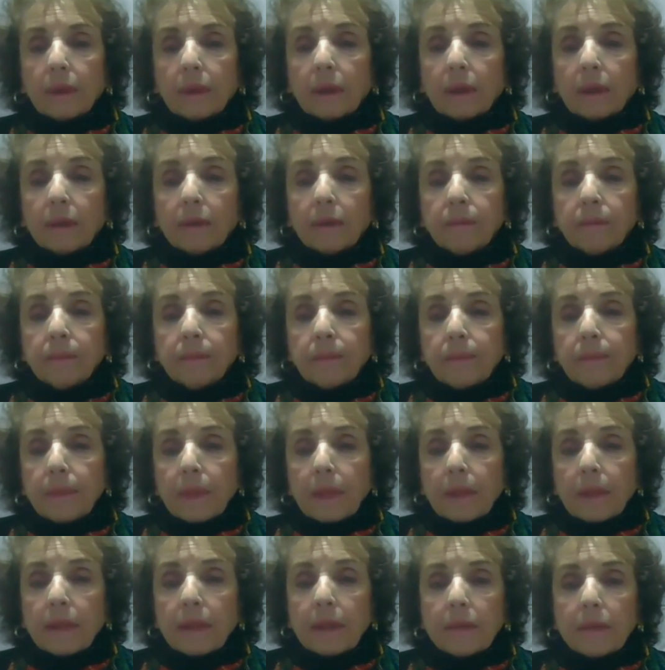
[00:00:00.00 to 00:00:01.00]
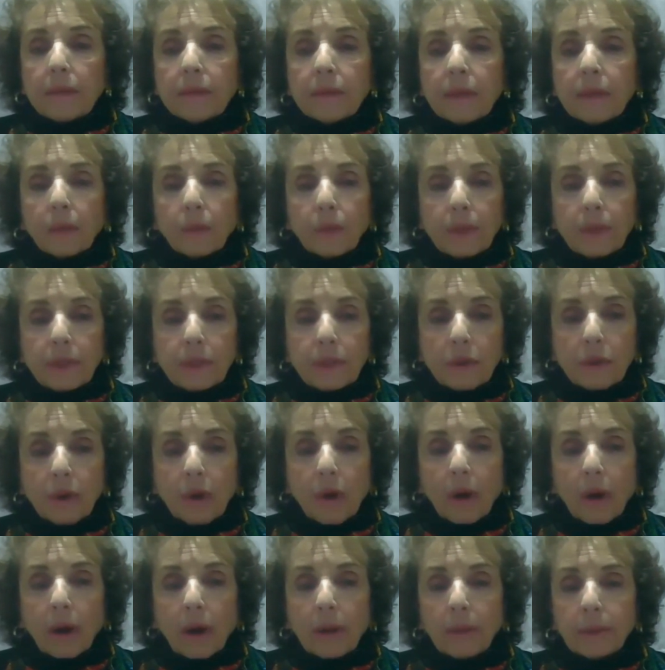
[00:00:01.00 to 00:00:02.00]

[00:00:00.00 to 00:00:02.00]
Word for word: uh, things that we saw.